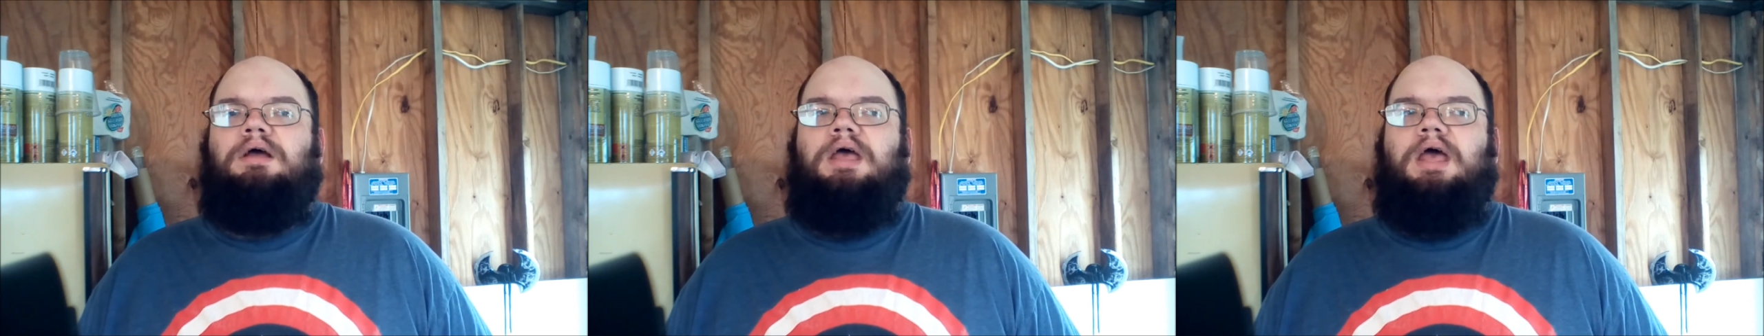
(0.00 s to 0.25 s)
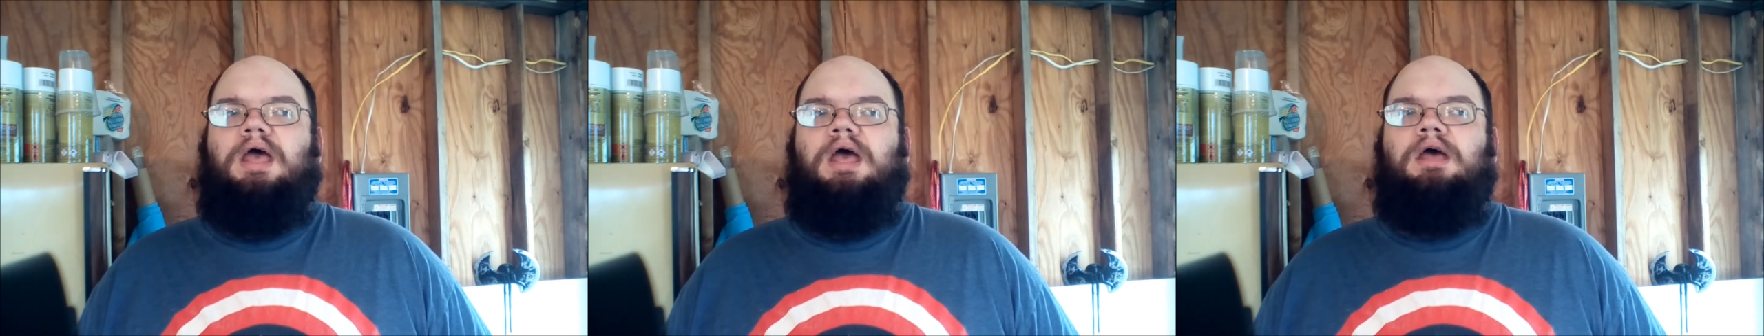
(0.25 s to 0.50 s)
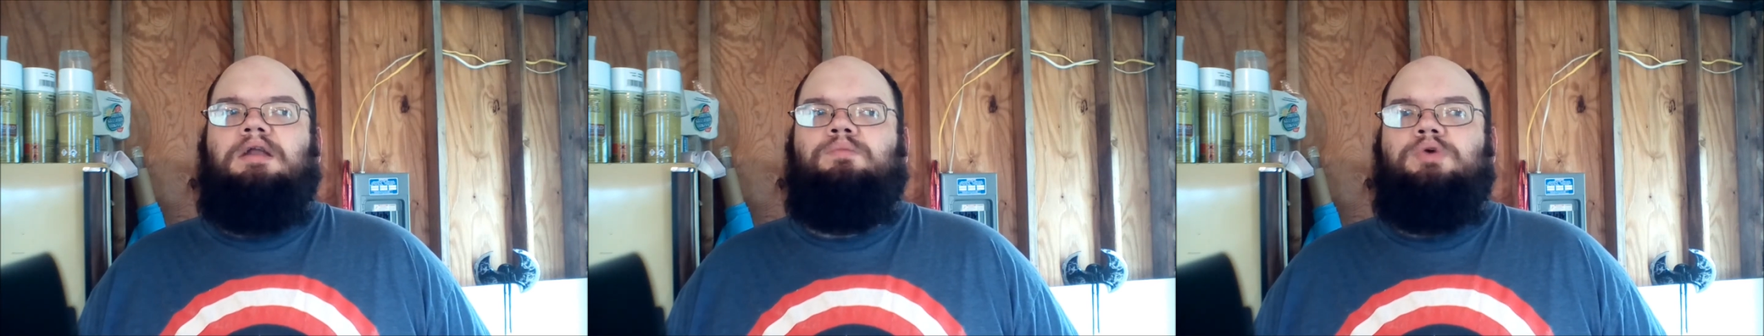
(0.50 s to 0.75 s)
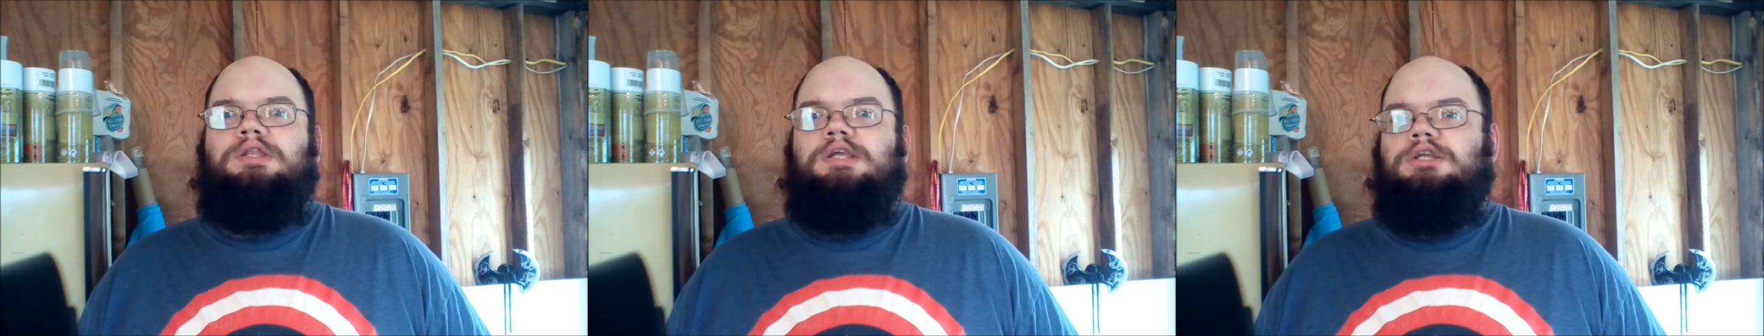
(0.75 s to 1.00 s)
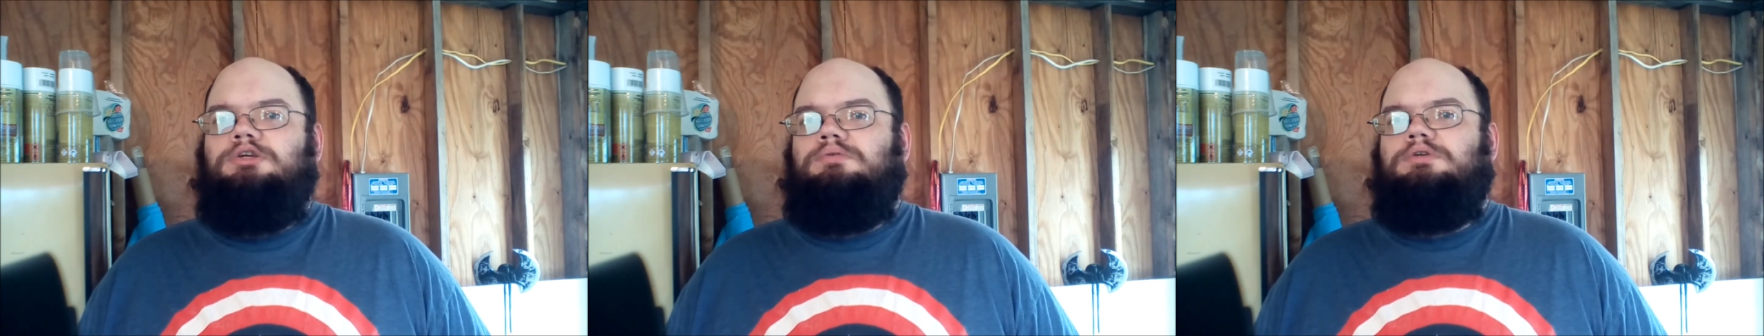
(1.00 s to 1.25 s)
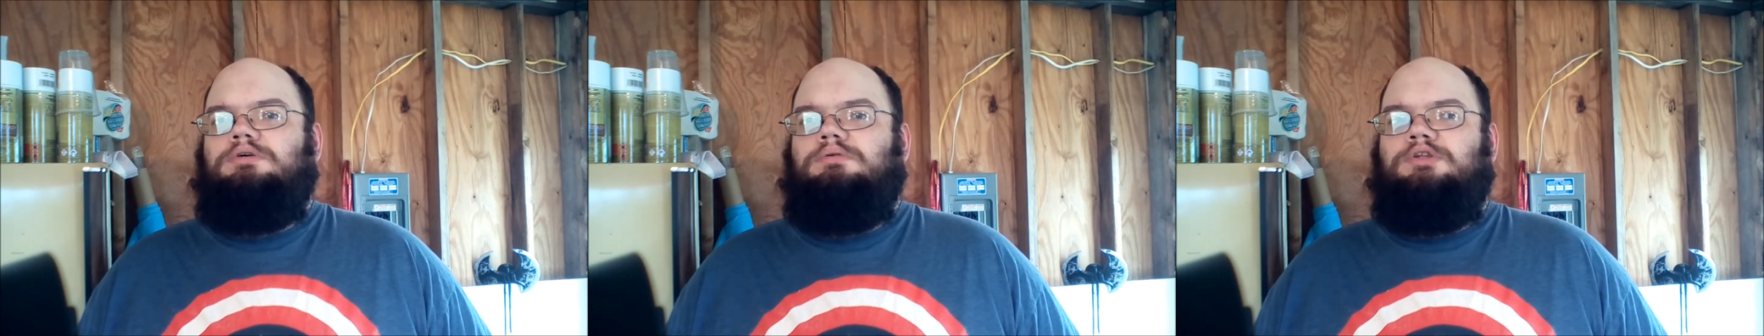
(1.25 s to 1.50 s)
And we need you
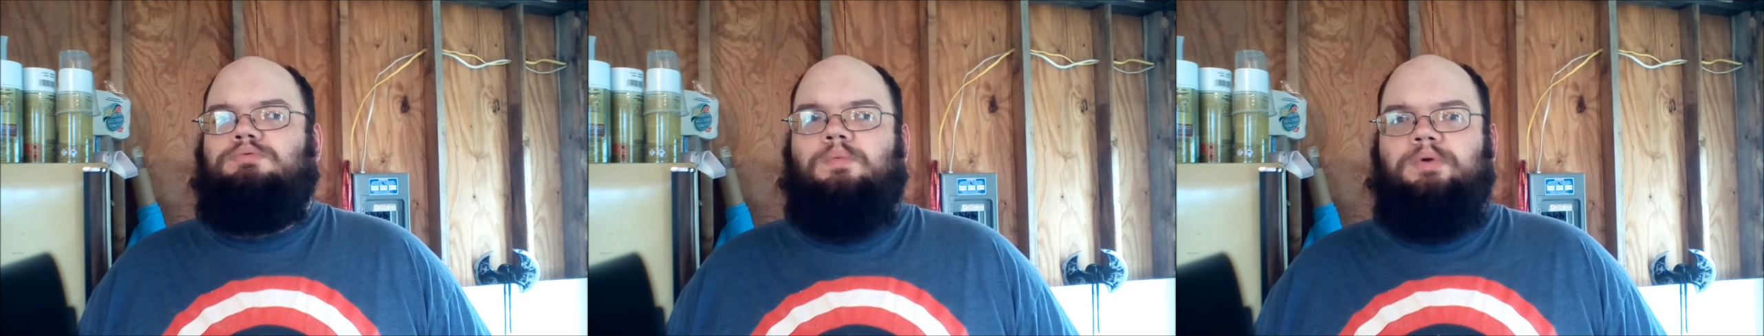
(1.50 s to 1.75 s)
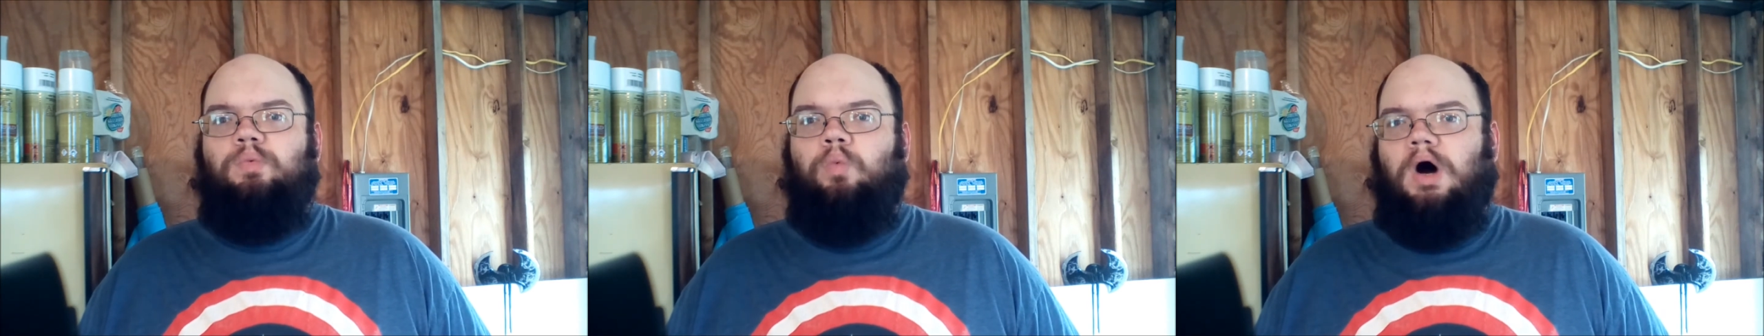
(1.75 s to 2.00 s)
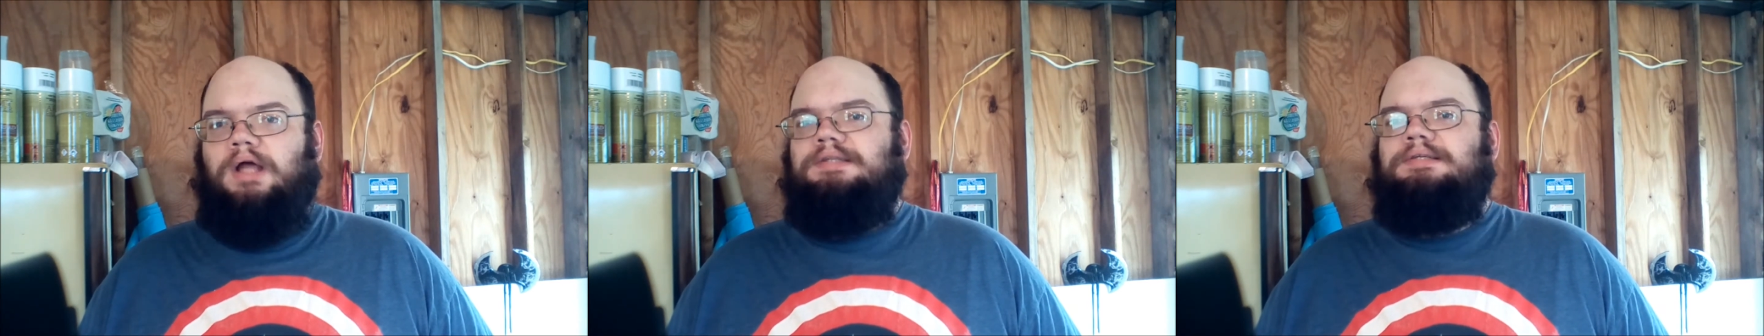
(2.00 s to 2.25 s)
to. It's what we want.